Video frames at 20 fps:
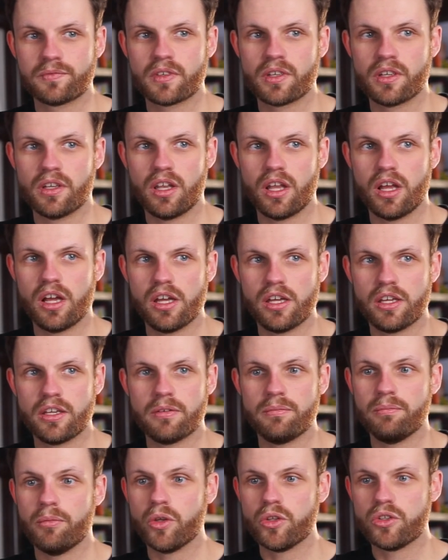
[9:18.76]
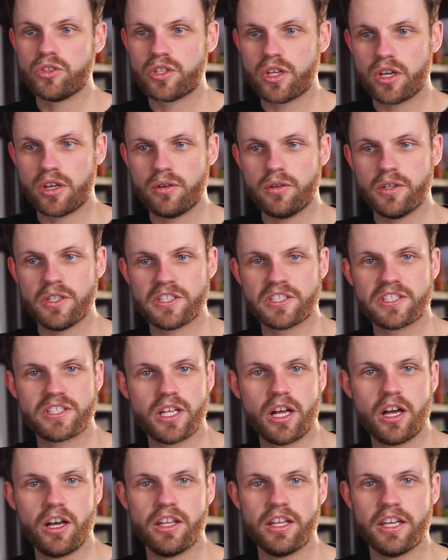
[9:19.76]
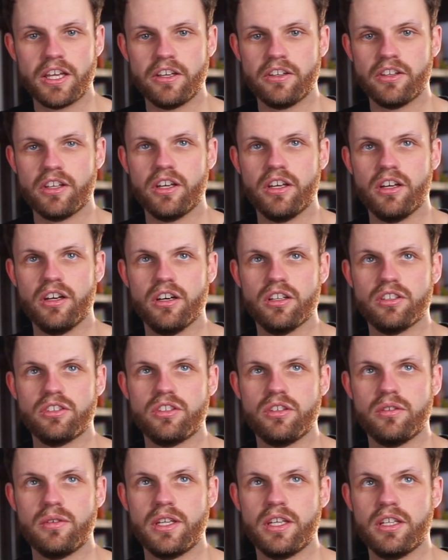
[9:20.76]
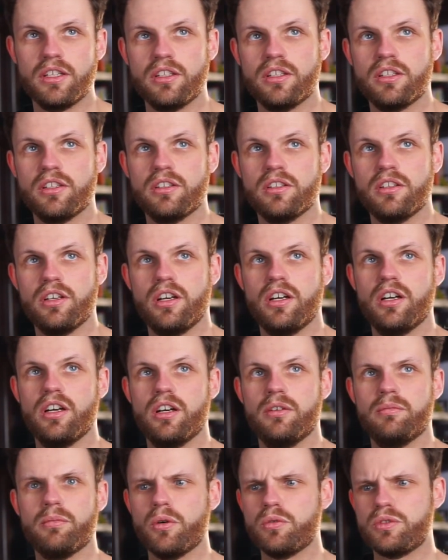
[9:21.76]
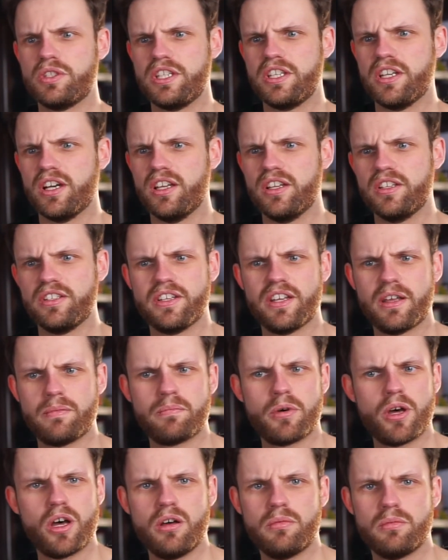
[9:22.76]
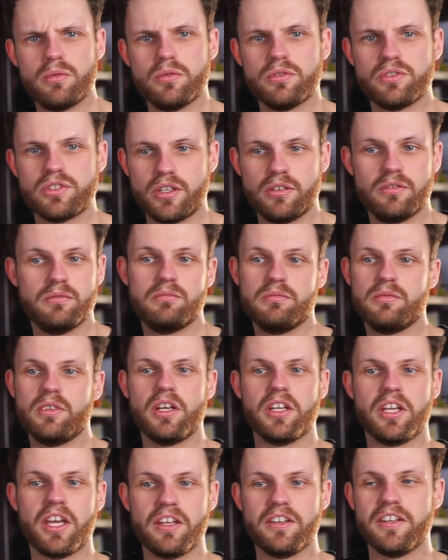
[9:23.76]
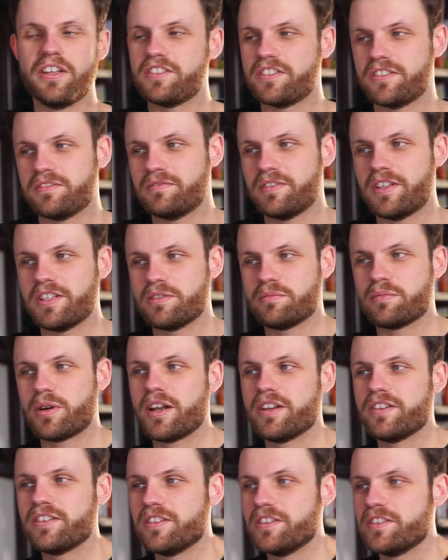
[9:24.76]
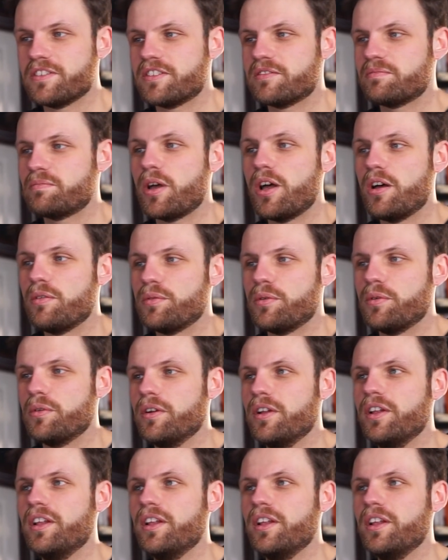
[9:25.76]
like Monzo and Starling that are doing multicoloured and then purple. So again, there's a brand that's purple